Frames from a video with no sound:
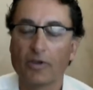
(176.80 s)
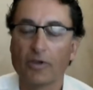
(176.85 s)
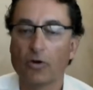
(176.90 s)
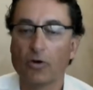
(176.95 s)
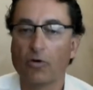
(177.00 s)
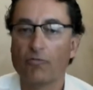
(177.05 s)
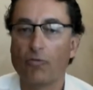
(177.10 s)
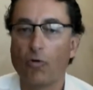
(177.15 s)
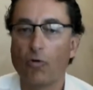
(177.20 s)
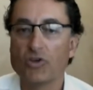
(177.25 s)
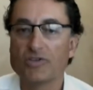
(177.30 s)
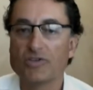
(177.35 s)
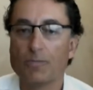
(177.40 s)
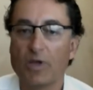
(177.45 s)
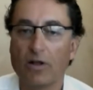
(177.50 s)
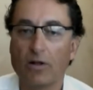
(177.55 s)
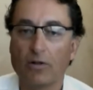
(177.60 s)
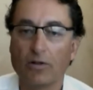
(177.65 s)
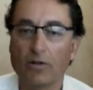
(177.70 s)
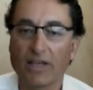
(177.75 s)
you know,
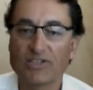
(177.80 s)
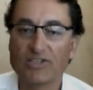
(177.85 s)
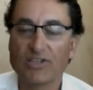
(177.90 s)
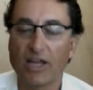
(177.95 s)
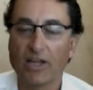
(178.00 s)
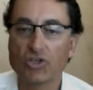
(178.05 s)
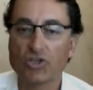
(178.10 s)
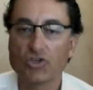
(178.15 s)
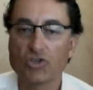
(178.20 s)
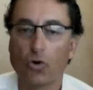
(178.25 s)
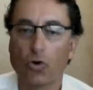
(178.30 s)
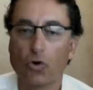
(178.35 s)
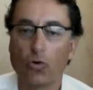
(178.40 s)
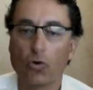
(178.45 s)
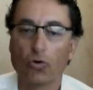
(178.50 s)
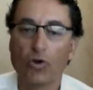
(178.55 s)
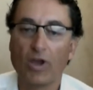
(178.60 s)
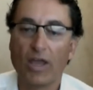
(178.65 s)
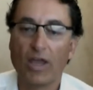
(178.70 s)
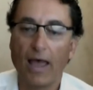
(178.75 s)
voicemail extensions
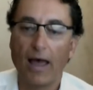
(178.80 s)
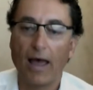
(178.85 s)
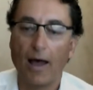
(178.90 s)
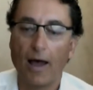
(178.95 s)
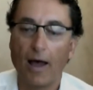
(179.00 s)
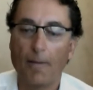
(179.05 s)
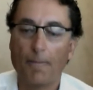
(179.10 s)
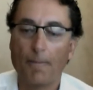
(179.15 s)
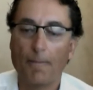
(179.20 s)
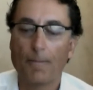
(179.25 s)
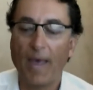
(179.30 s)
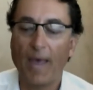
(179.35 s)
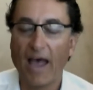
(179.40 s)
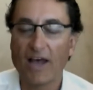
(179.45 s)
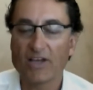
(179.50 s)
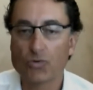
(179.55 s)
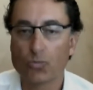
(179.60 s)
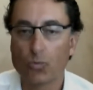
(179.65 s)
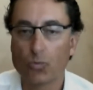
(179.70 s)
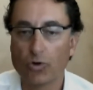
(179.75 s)
or
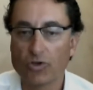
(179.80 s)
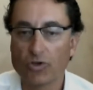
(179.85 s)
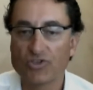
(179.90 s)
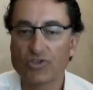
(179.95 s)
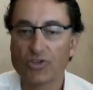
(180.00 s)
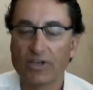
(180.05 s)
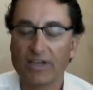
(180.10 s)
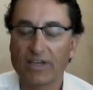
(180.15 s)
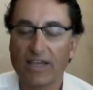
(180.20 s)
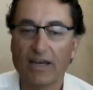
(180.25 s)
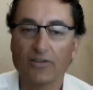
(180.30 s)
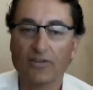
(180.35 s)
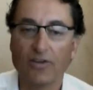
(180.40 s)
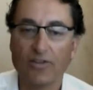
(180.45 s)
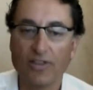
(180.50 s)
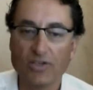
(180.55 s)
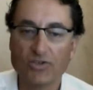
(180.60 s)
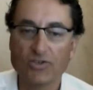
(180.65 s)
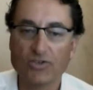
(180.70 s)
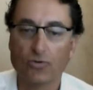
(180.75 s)
passwords to get
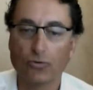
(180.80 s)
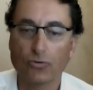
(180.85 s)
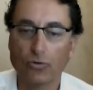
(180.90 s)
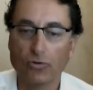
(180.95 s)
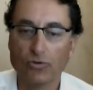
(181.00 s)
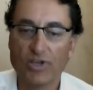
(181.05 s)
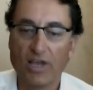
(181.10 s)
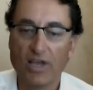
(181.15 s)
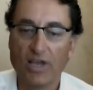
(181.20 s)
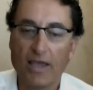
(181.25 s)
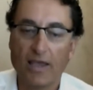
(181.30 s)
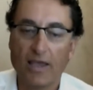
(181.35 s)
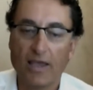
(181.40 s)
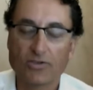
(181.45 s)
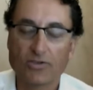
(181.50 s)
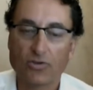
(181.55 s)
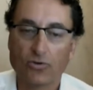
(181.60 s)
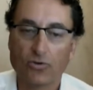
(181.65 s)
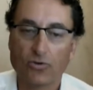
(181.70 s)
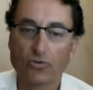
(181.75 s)
into these tools.
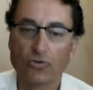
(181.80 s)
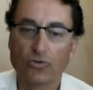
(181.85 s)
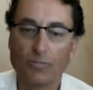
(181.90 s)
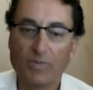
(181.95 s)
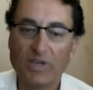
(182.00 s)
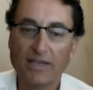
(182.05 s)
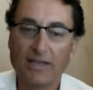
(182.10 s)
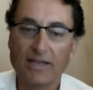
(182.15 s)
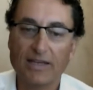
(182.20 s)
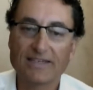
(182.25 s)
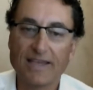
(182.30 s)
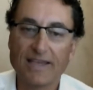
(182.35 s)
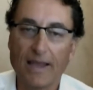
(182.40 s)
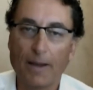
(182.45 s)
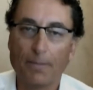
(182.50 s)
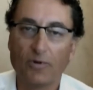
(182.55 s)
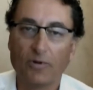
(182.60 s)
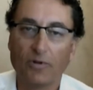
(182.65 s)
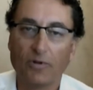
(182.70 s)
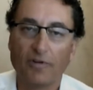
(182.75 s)
So to me, an
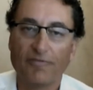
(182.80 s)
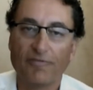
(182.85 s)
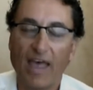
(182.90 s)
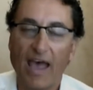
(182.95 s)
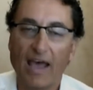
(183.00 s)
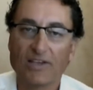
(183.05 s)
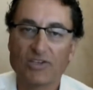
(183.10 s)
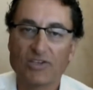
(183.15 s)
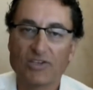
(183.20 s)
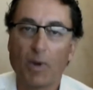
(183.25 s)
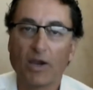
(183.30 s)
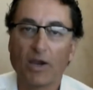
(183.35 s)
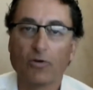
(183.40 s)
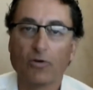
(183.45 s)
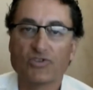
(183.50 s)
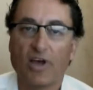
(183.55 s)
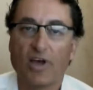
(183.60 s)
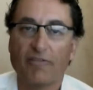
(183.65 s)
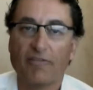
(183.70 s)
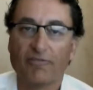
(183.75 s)
example of that is
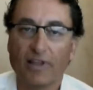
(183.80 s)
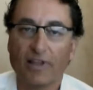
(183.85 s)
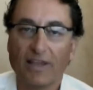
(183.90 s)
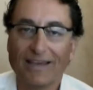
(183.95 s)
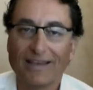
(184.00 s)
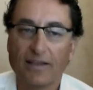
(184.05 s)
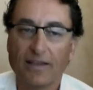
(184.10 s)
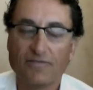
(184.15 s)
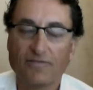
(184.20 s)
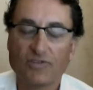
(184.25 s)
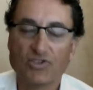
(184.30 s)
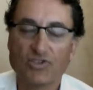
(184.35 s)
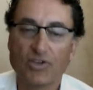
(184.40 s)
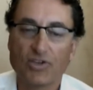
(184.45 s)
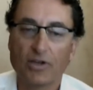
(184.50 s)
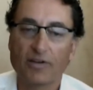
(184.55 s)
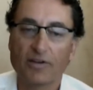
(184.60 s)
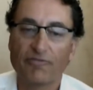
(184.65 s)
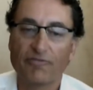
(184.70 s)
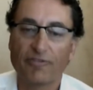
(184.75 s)
Microsoft Link. They've just
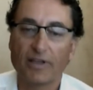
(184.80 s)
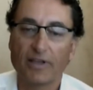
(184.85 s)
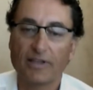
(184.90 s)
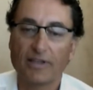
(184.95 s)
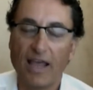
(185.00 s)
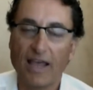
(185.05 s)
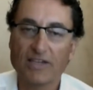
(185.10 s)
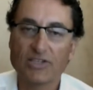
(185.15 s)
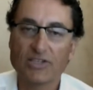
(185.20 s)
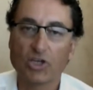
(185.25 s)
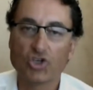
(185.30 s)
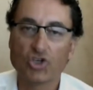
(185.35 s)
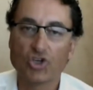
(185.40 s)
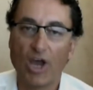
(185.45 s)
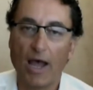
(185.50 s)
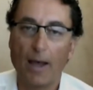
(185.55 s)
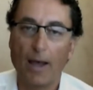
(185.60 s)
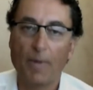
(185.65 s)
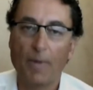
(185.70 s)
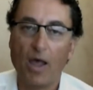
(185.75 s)
done a fantastic
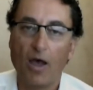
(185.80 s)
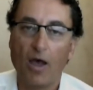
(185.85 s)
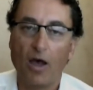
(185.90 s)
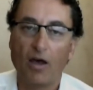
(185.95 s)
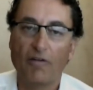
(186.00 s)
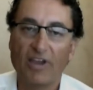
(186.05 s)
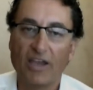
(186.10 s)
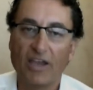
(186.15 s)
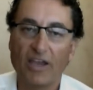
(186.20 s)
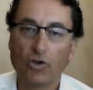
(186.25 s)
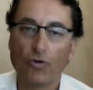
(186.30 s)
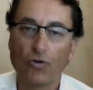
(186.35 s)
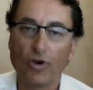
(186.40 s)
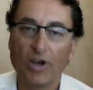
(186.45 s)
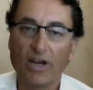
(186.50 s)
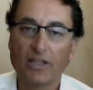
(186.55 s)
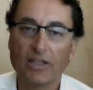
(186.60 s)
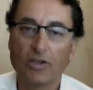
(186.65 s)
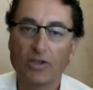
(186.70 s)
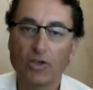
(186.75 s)
job of
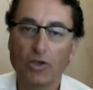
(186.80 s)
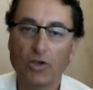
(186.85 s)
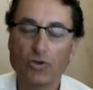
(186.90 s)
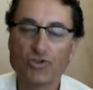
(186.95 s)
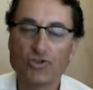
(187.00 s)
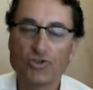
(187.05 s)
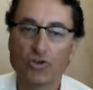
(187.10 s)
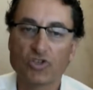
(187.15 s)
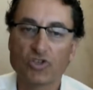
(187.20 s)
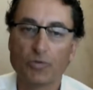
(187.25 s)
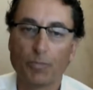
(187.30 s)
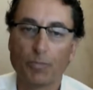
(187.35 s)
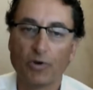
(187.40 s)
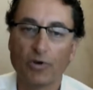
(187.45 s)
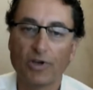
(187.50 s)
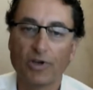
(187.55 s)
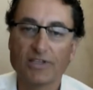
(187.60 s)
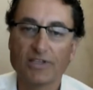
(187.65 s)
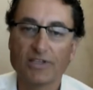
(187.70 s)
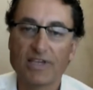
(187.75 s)
integrating the user
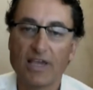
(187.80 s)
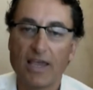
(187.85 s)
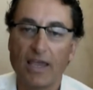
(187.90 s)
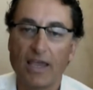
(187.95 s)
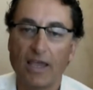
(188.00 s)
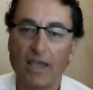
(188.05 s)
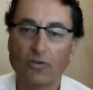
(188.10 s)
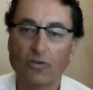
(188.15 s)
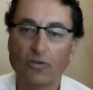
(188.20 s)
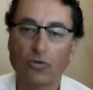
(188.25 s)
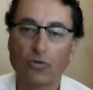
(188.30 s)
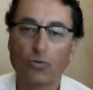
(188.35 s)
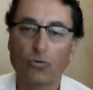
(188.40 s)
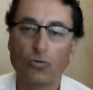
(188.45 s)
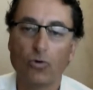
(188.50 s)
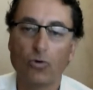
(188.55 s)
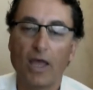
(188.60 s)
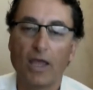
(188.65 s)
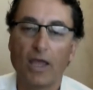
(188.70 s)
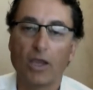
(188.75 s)
experience
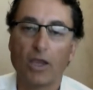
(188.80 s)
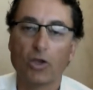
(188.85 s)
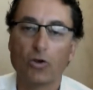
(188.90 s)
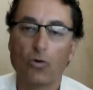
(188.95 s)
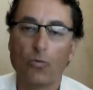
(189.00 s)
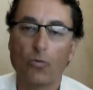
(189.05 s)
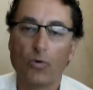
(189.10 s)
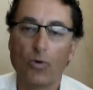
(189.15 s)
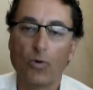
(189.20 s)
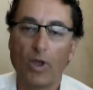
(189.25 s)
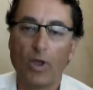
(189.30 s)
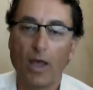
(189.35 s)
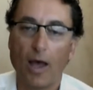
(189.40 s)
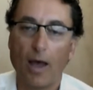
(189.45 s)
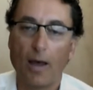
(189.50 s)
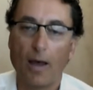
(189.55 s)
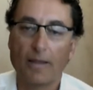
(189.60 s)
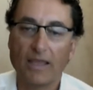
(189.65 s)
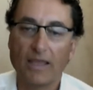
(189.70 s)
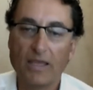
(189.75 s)
into, you know,
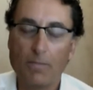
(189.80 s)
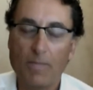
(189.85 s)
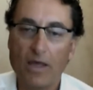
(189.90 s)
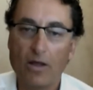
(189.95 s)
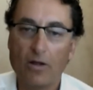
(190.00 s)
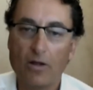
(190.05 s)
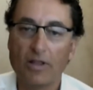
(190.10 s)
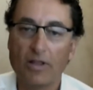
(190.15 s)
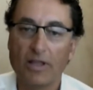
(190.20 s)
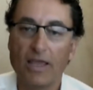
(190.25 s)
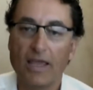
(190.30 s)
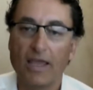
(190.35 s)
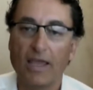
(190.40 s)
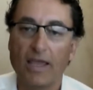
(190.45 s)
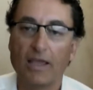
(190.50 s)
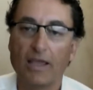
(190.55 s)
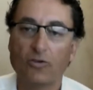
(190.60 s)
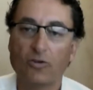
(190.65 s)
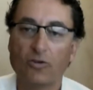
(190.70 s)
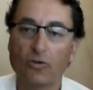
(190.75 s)
email,
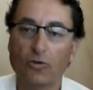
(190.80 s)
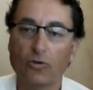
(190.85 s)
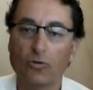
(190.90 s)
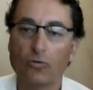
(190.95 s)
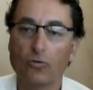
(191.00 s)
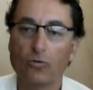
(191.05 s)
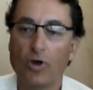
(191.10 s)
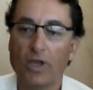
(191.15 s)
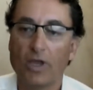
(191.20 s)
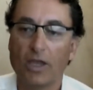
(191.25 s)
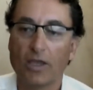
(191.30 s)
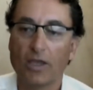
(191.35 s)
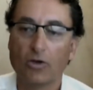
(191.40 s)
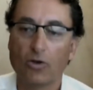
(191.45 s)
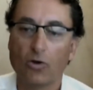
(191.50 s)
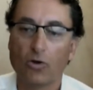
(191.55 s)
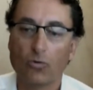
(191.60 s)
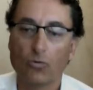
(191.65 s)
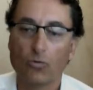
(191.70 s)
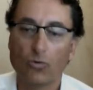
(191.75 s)
into, you
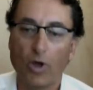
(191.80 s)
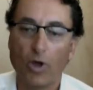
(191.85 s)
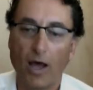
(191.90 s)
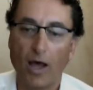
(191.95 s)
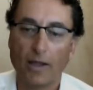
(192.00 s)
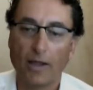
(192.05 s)
know,